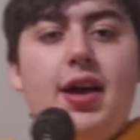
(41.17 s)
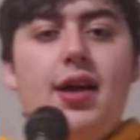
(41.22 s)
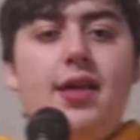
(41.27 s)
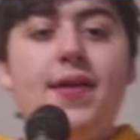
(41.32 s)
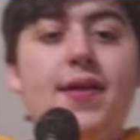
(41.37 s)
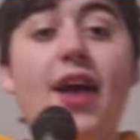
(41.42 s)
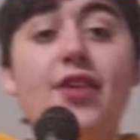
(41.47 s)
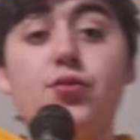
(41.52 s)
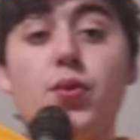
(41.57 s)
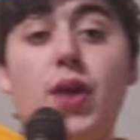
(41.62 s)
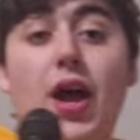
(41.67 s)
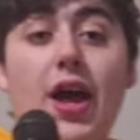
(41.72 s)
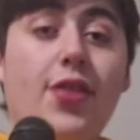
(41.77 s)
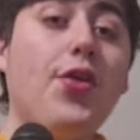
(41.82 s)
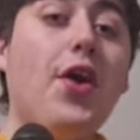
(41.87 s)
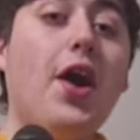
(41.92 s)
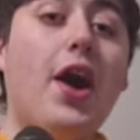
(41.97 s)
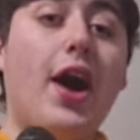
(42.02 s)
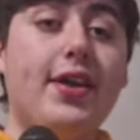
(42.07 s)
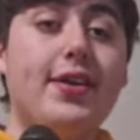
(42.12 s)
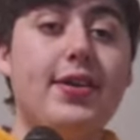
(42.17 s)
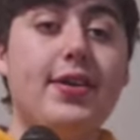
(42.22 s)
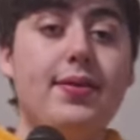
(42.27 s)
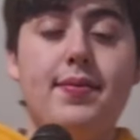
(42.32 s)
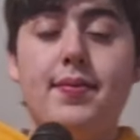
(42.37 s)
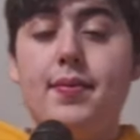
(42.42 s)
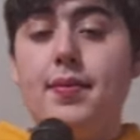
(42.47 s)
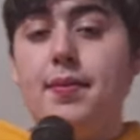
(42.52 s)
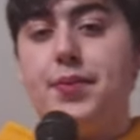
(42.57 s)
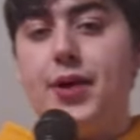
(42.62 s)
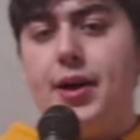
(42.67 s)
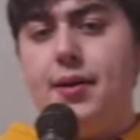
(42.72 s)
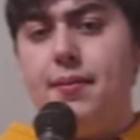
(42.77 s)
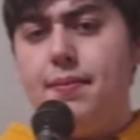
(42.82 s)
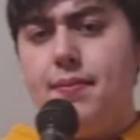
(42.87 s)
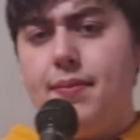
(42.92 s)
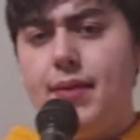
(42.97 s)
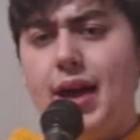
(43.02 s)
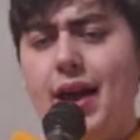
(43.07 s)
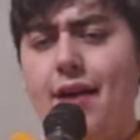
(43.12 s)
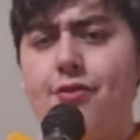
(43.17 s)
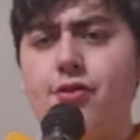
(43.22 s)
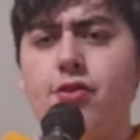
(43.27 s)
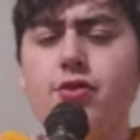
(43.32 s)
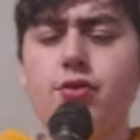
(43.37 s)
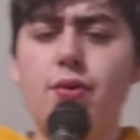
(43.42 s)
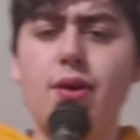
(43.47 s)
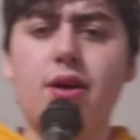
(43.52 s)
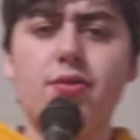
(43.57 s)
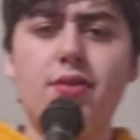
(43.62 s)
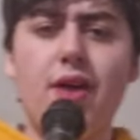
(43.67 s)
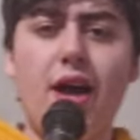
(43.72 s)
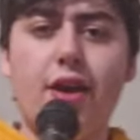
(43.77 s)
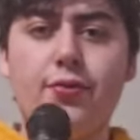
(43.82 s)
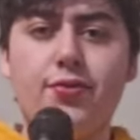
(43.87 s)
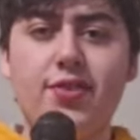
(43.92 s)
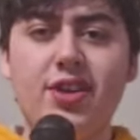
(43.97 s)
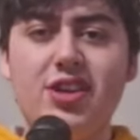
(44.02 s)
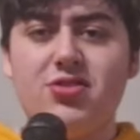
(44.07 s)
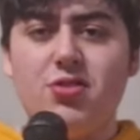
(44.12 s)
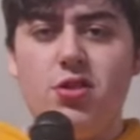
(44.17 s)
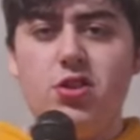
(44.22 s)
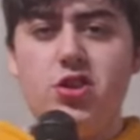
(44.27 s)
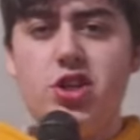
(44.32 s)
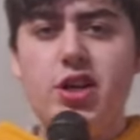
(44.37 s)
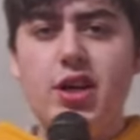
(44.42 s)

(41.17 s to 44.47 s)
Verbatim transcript: That's what I thought. But after doing a lot of research,